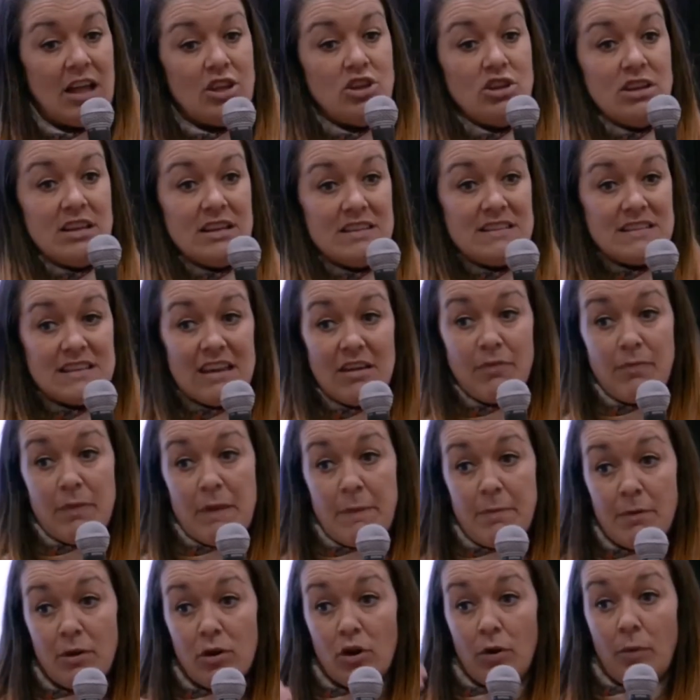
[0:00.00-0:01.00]
you need to give
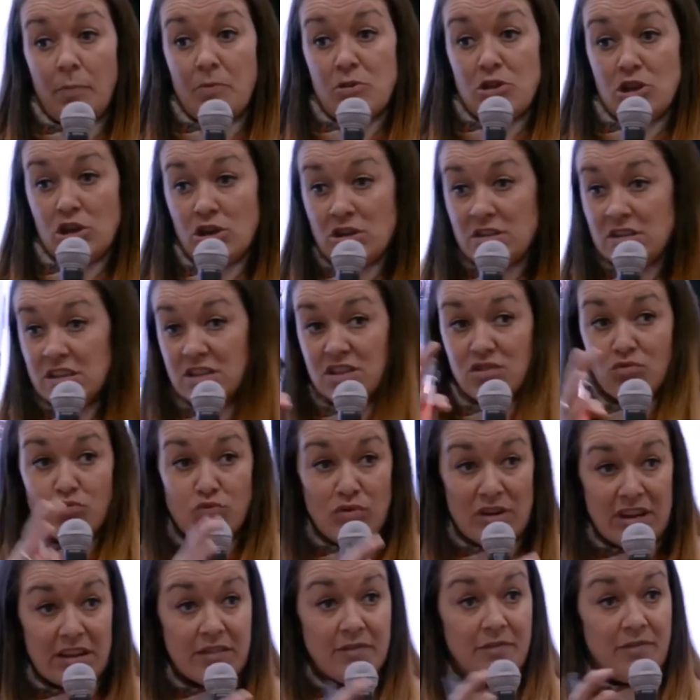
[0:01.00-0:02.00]
people an opportunity to
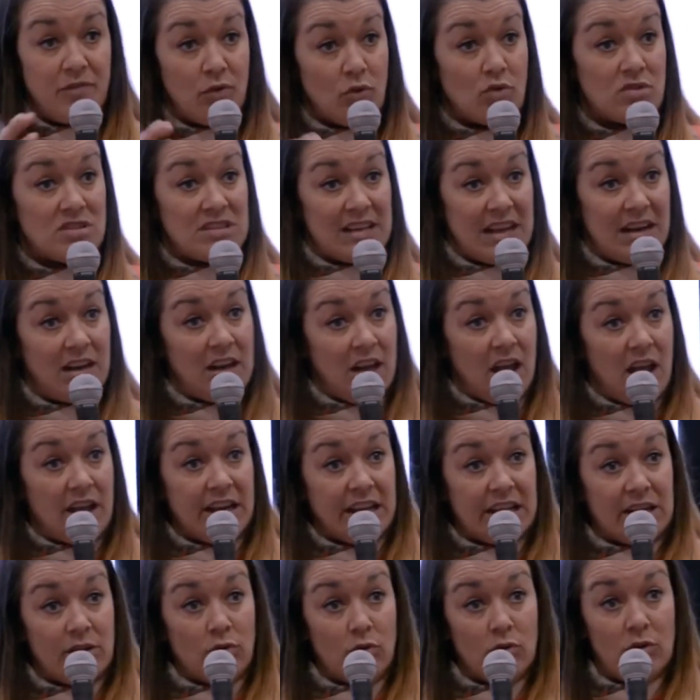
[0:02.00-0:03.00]
reinforce that
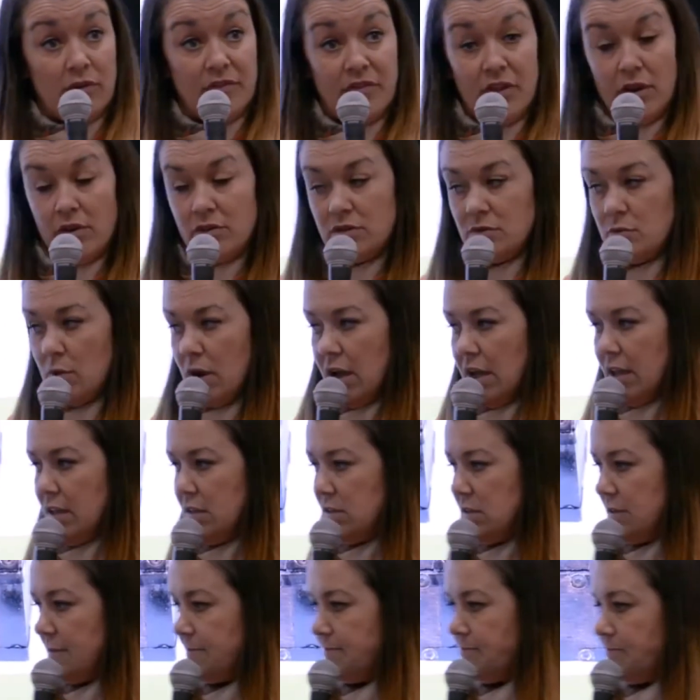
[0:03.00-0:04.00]
learning in all of those
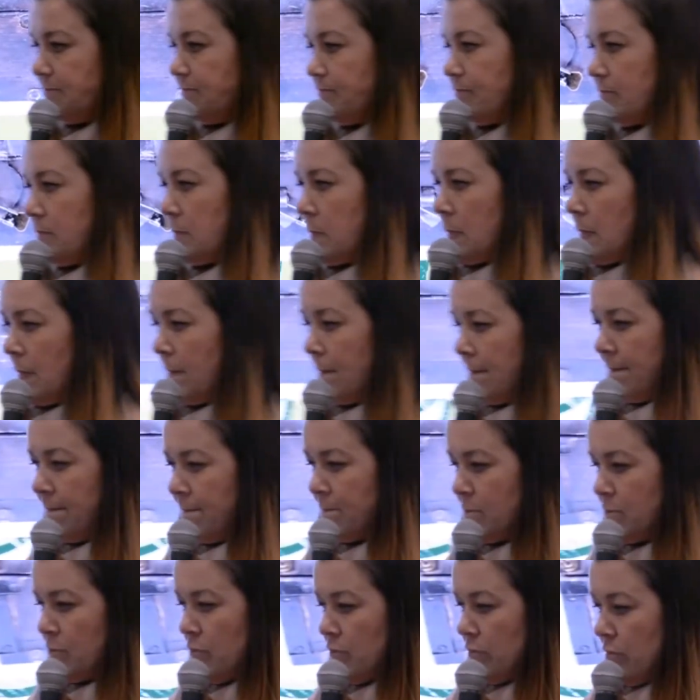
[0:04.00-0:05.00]
ways.
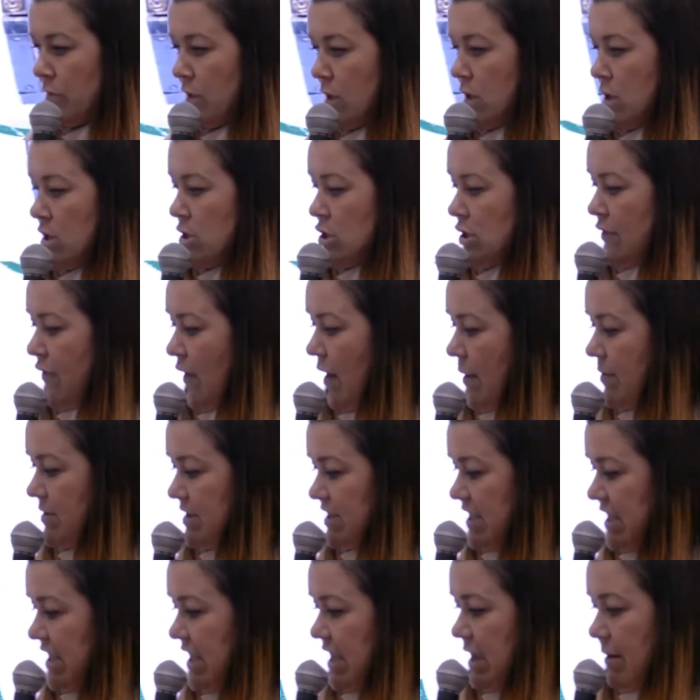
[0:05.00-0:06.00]
So if I was
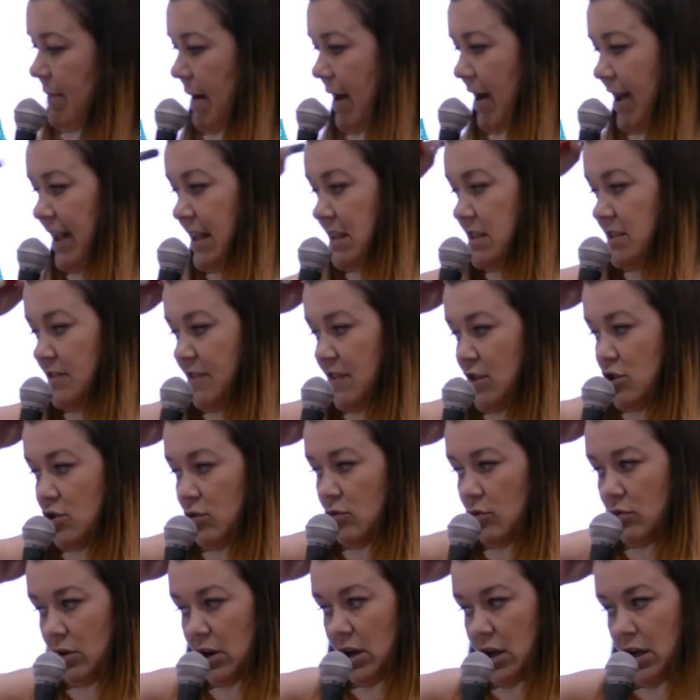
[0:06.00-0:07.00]
thinking about
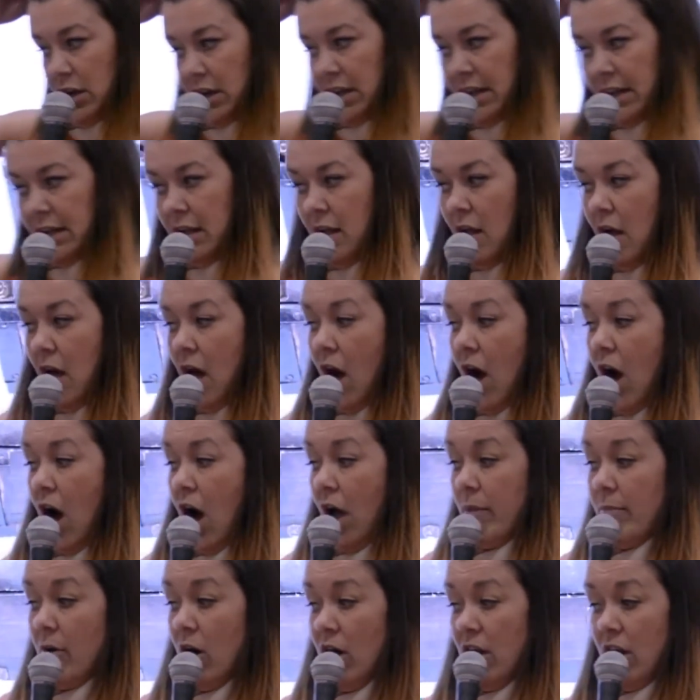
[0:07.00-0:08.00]
individual learning,
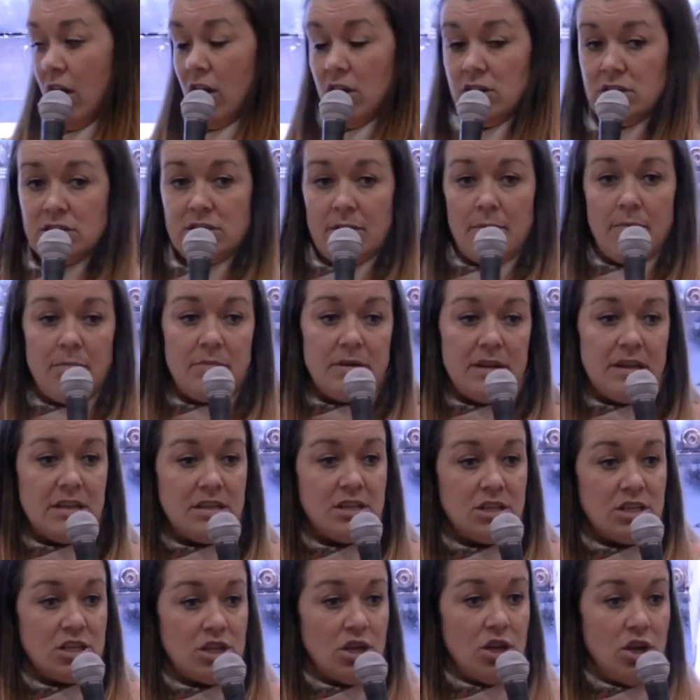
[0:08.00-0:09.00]
I might ask somebody
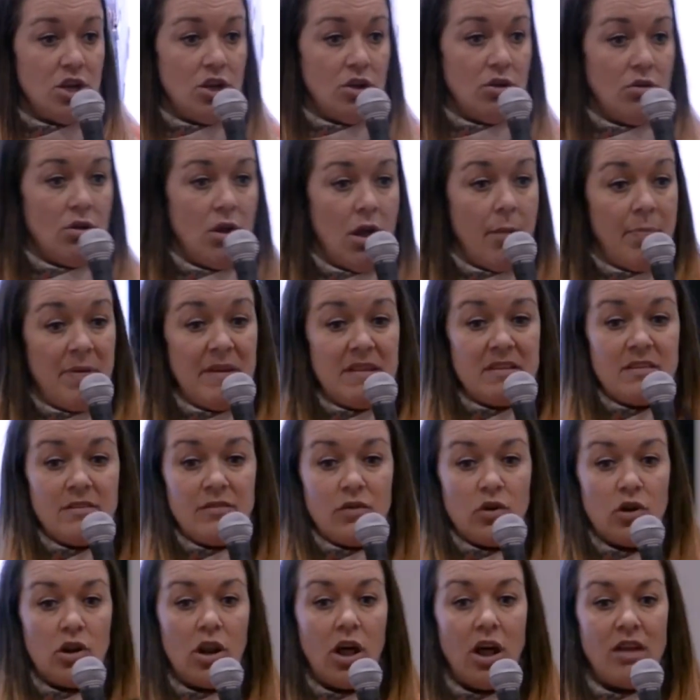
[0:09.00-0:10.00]
to do a piece of
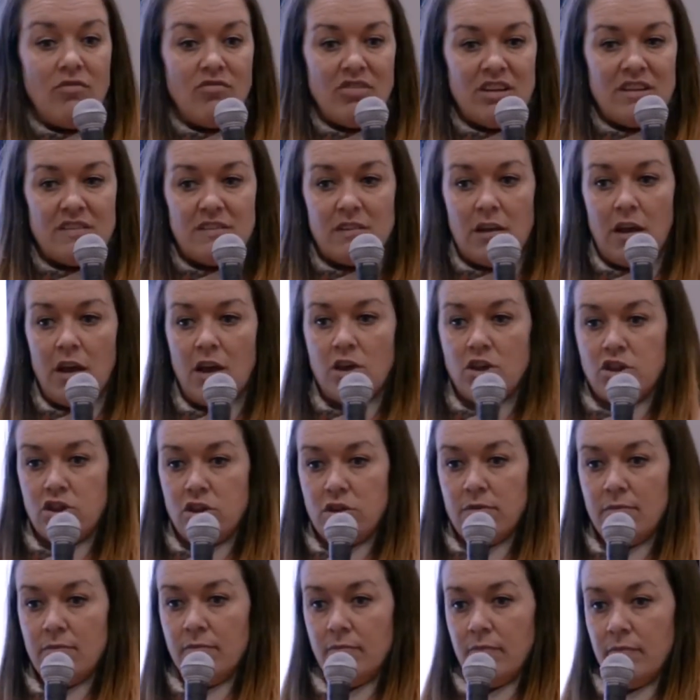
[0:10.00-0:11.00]
online research.
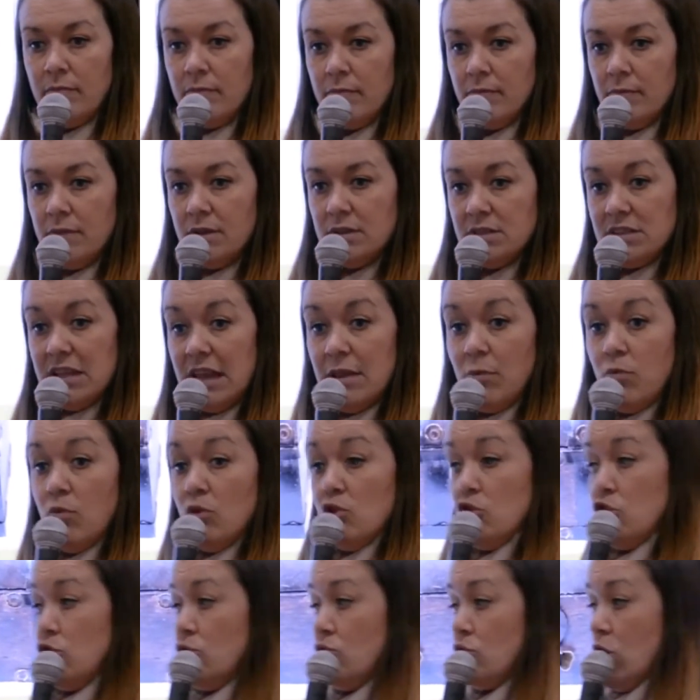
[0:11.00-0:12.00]
Say,
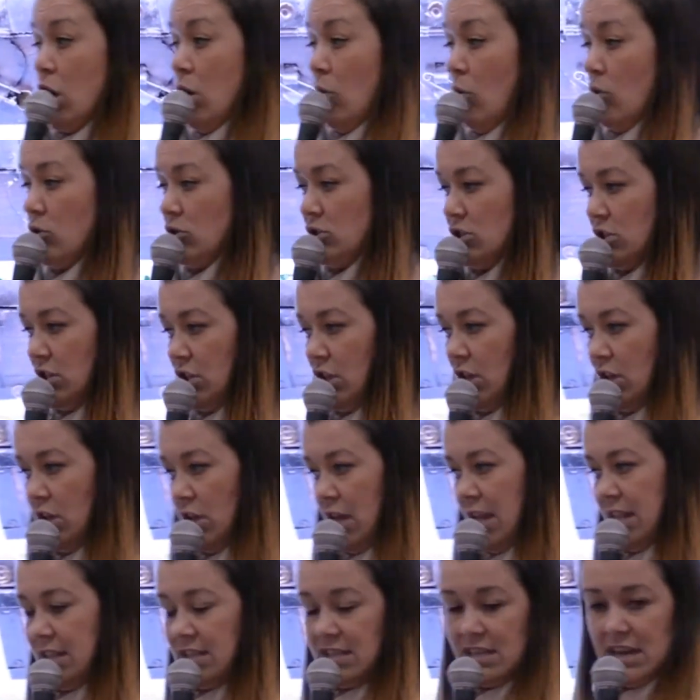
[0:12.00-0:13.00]
would you go onto
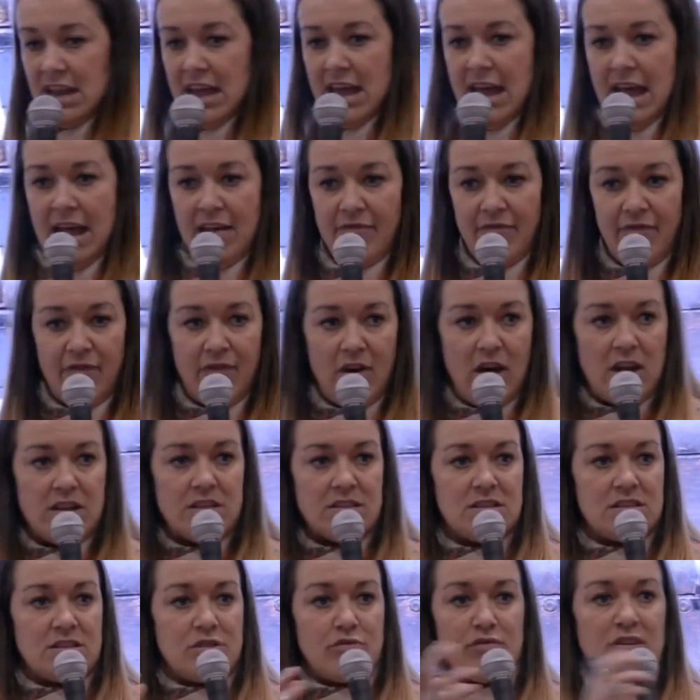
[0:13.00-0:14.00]
the internet and find
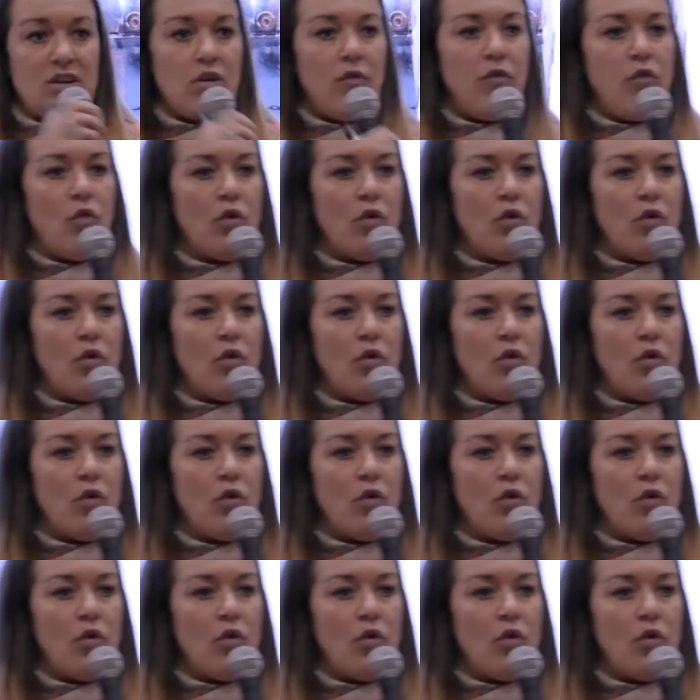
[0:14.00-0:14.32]
3 or 4